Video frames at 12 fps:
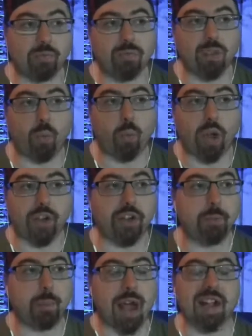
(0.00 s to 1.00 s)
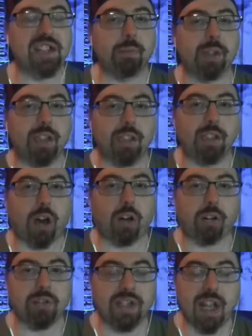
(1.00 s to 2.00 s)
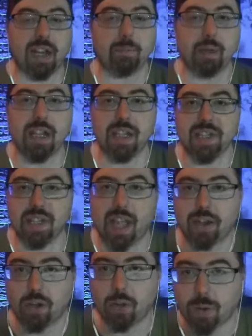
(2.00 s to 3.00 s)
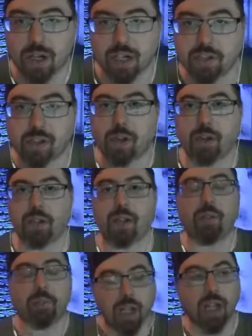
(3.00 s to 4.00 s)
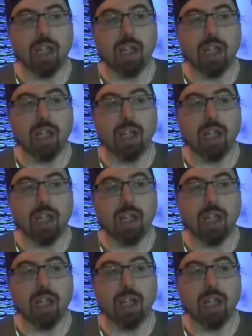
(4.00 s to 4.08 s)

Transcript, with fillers: what could possibly the darker side be? Isn't that already dark enough?